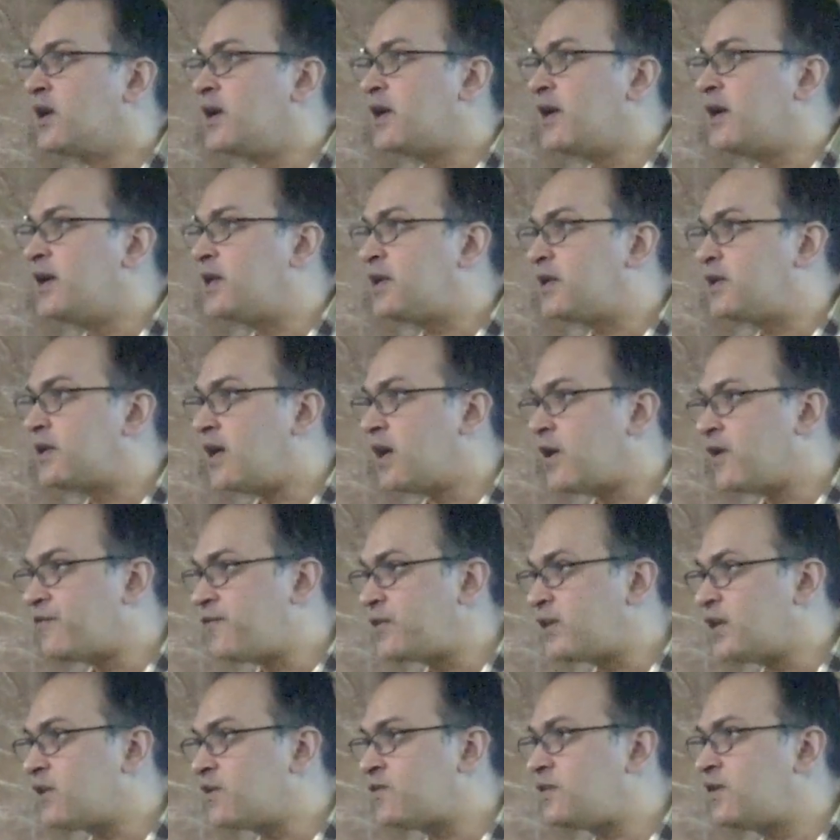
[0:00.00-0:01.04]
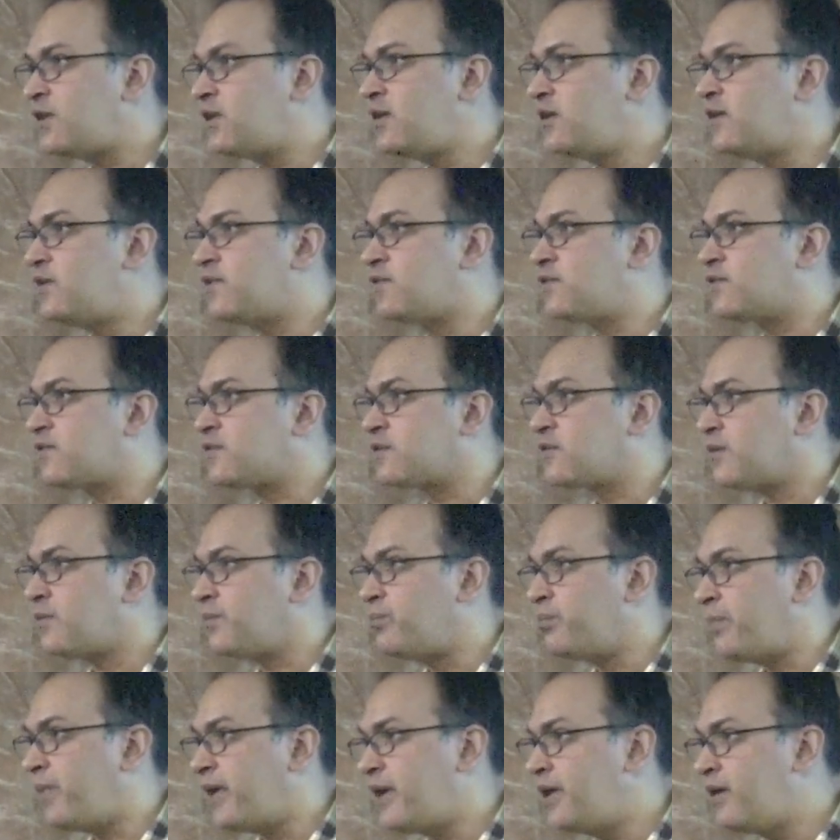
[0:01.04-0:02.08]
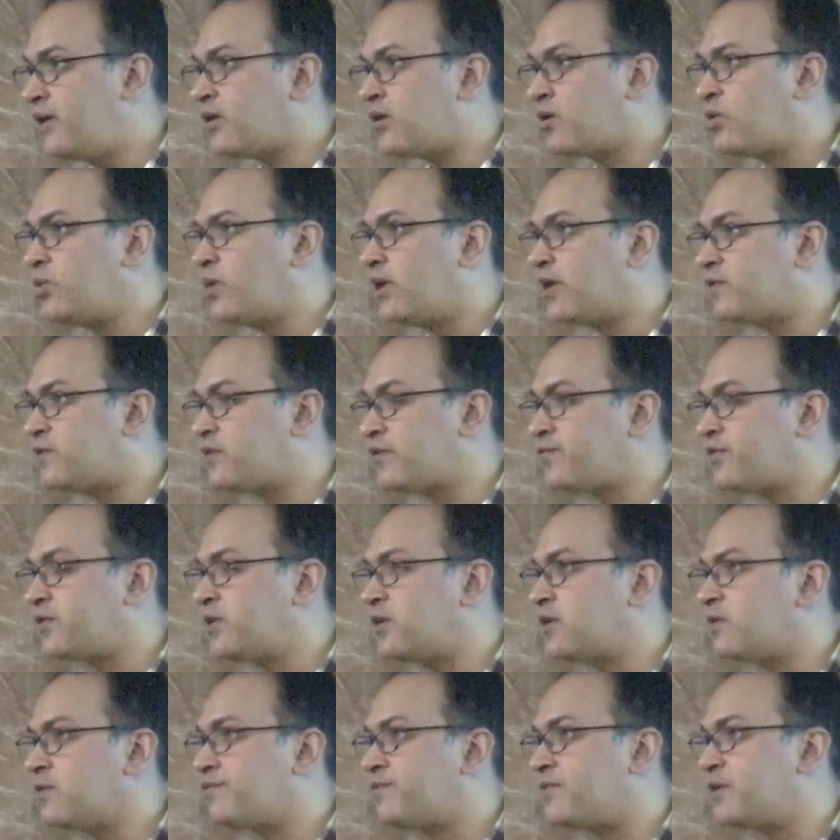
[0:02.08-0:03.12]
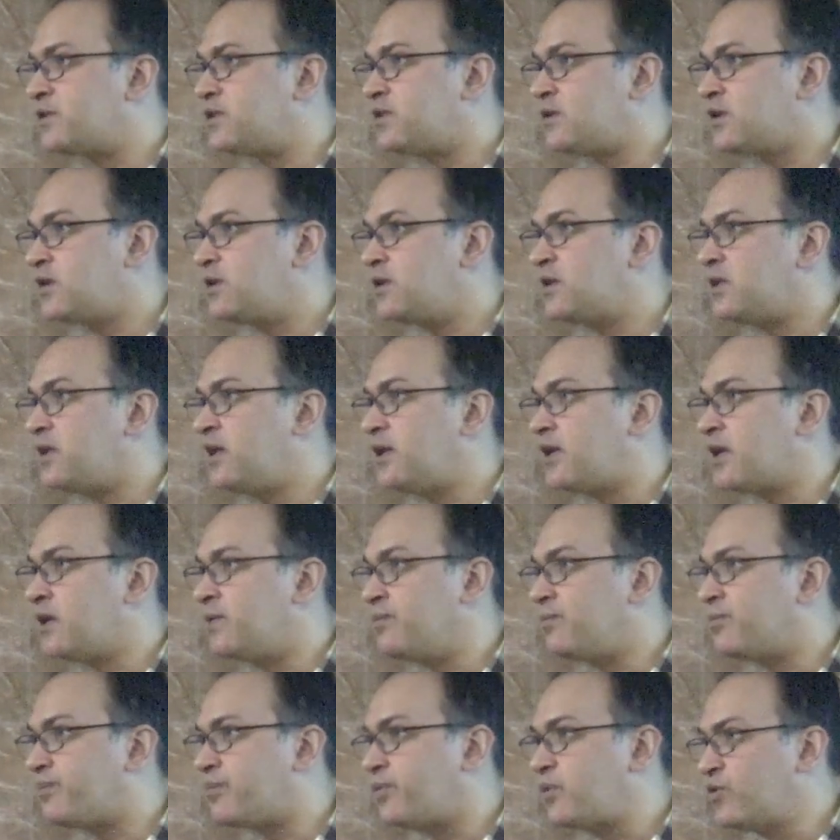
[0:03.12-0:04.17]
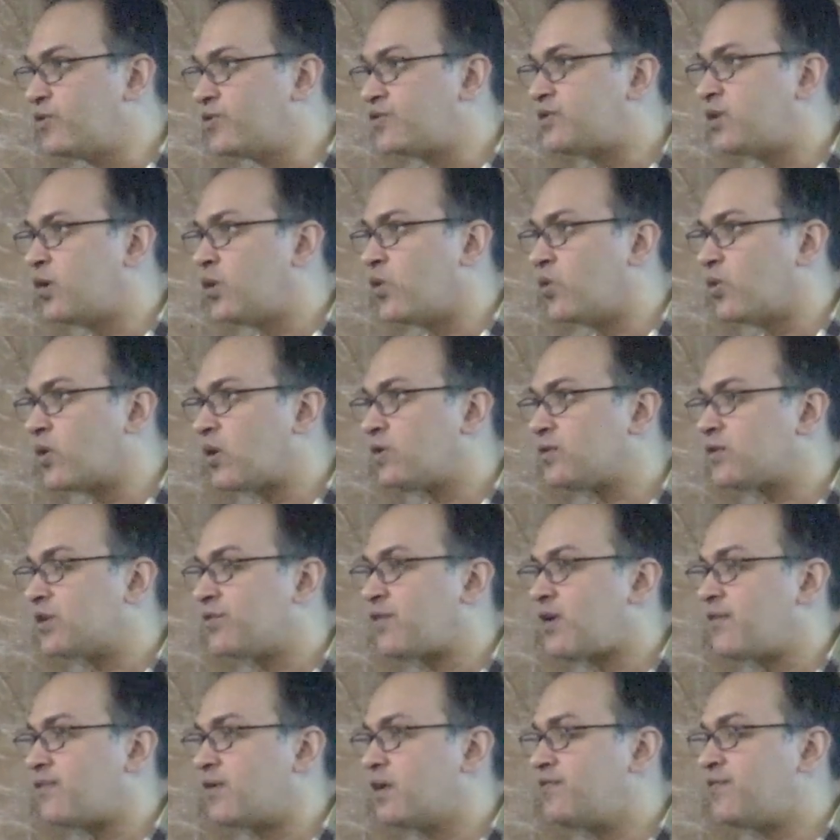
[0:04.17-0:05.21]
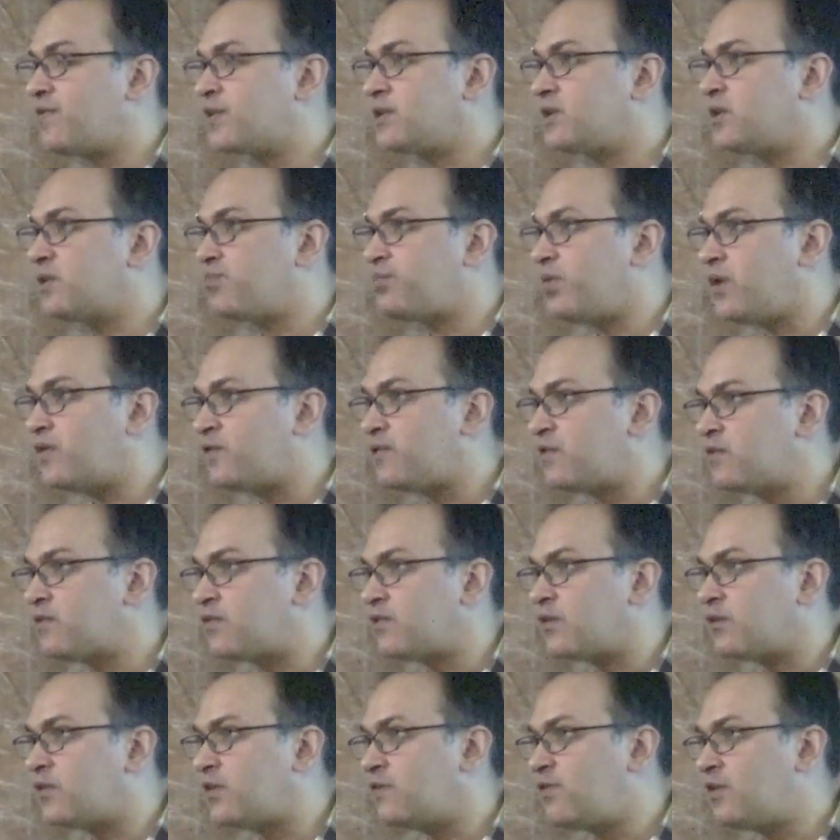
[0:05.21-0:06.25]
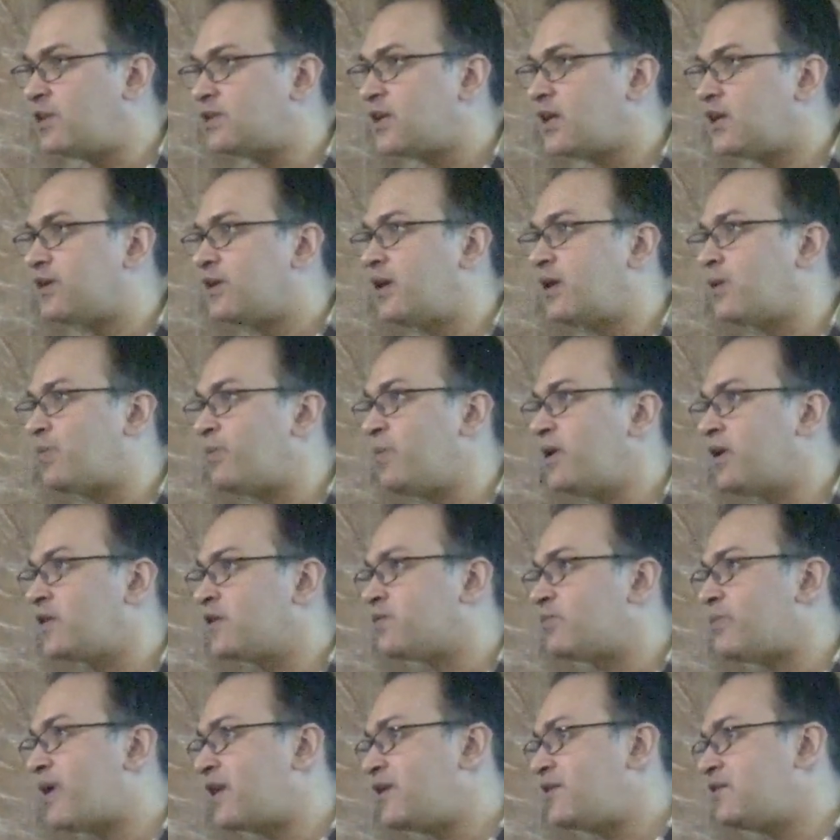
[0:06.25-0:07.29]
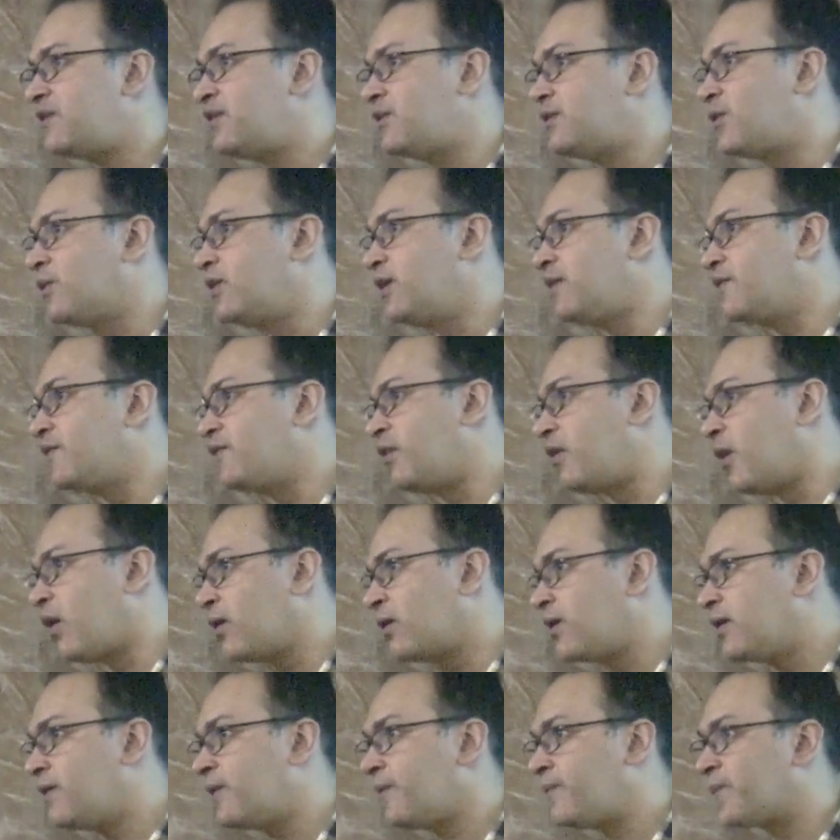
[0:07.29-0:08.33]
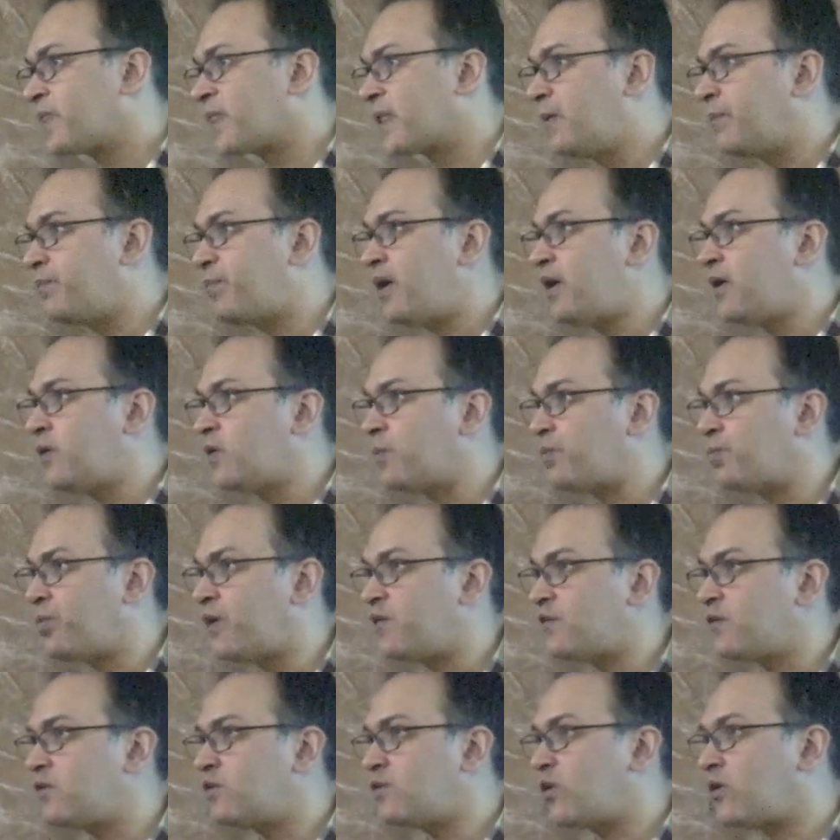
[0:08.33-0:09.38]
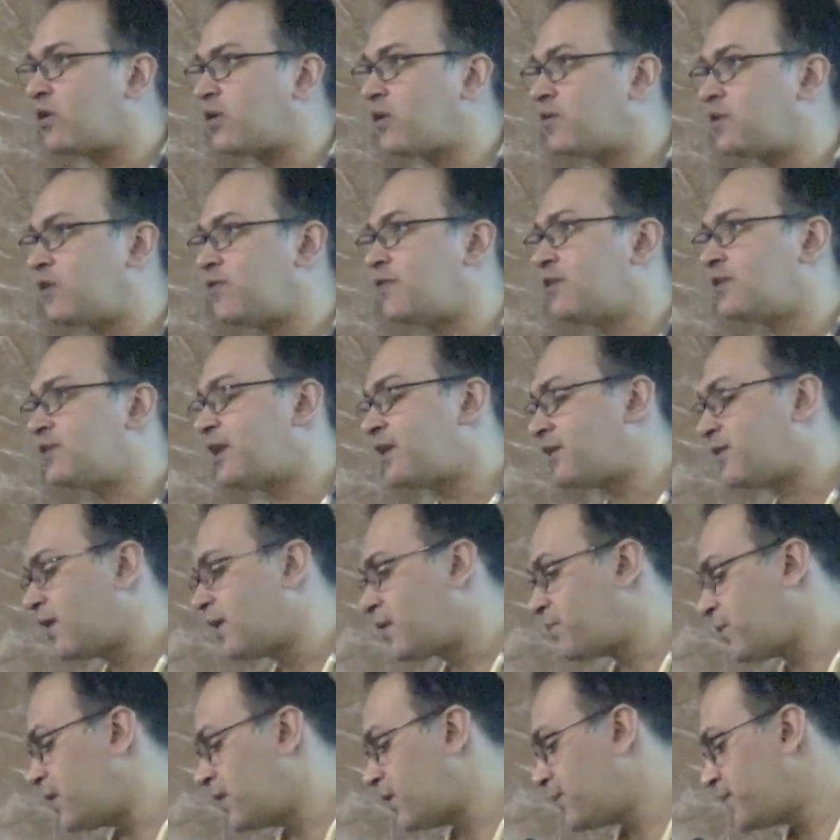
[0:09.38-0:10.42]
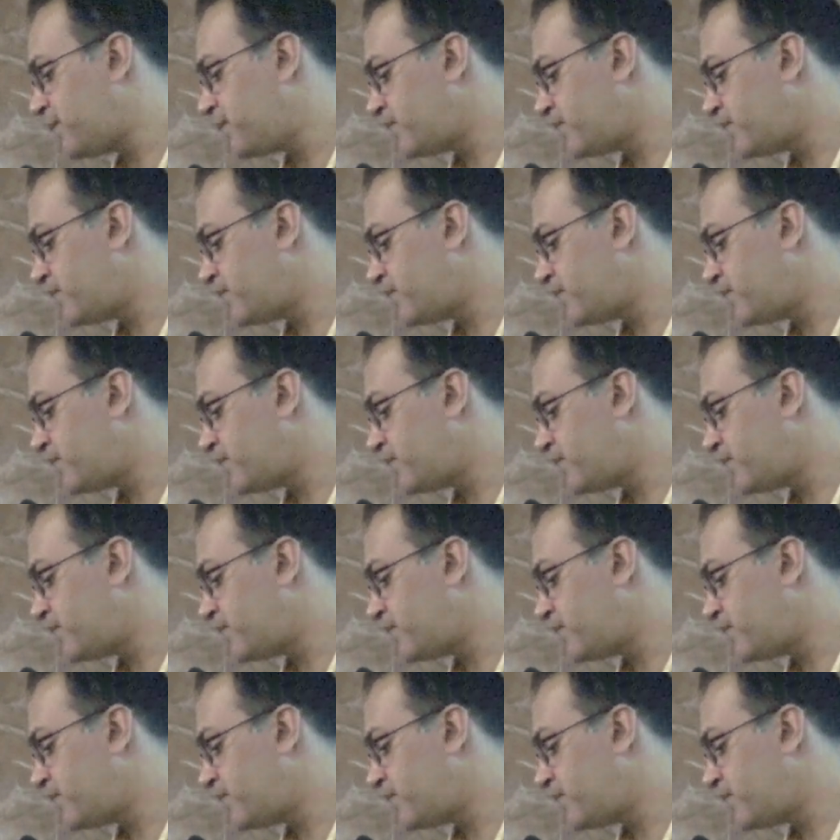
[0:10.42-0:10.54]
its efficacy is meant to decipher whether it improves the overall survival, whether the patients receiving that treatment is managing to live longer compared to patient not receiving that treatment.